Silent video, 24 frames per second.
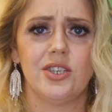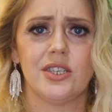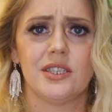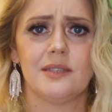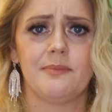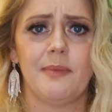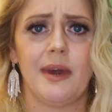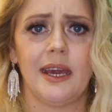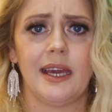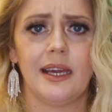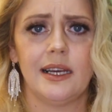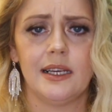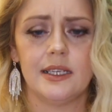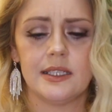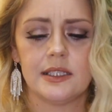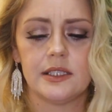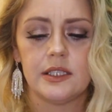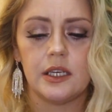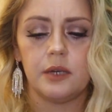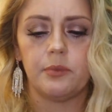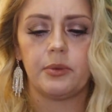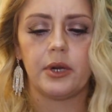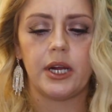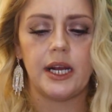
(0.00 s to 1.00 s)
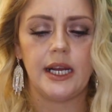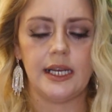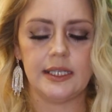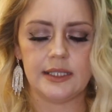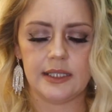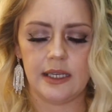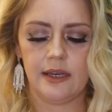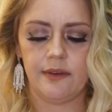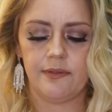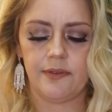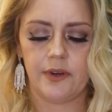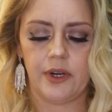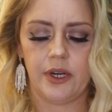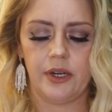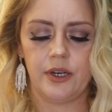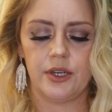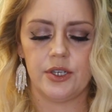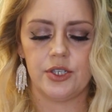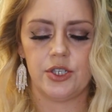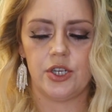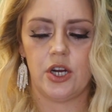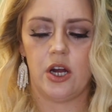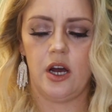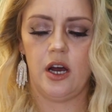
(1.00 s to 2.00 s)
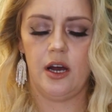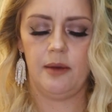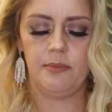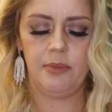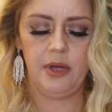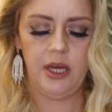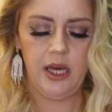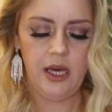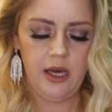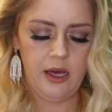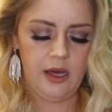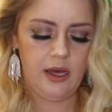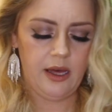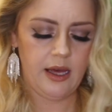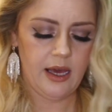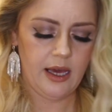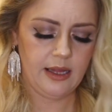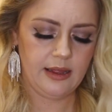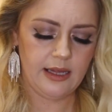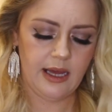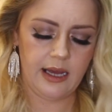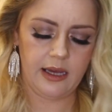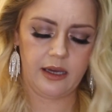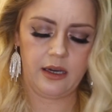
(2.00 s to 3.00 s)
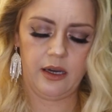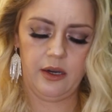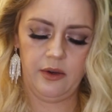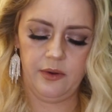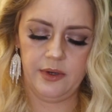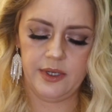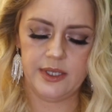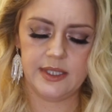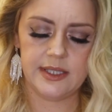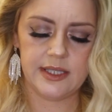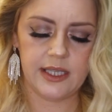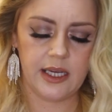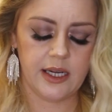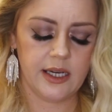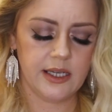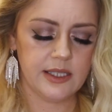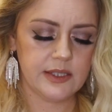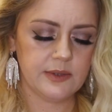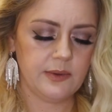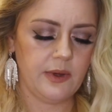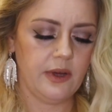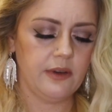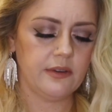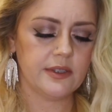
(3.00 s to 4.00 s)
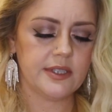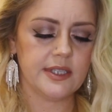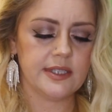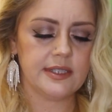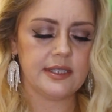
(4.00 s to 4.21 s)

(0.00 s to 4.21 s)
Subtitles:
just make it super easy for you to shop. And that code is there as well to